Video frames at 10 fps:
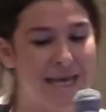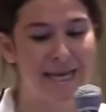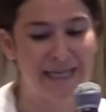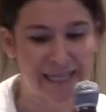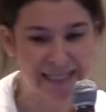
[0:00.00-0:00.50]

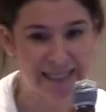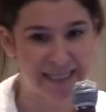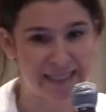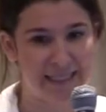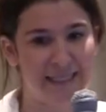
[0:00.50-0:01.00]

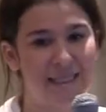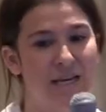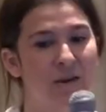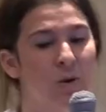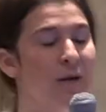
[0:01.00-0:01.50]

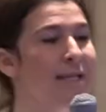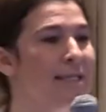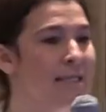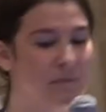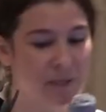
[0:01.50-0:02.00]
inconsistency or
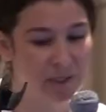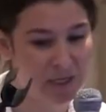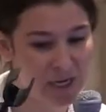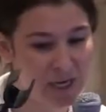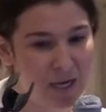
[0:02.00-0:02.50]

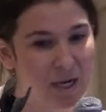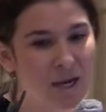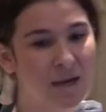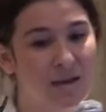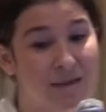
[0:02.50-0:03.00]
instability,
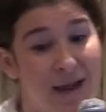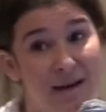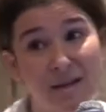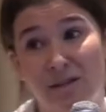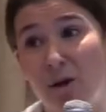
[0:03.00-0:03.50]

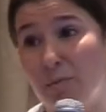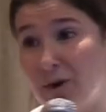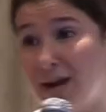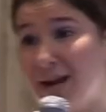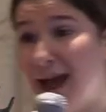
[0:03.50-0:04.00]
that is our
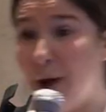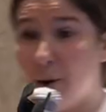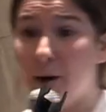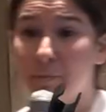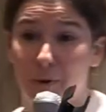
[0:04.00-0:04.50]
brain, how
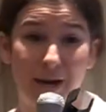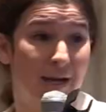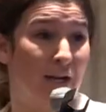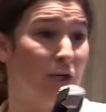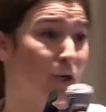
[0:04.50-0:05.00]
our
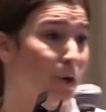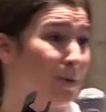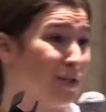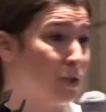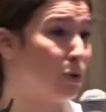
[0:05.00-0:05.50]
brain
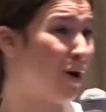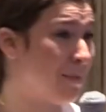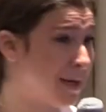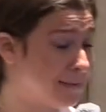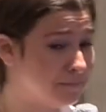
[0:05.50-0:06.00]
interprets
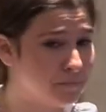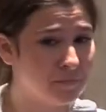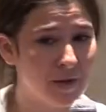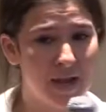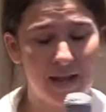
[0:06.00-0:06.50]
trauma.
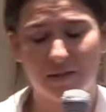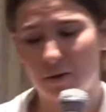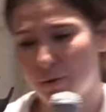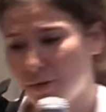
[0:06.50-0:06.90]
And so you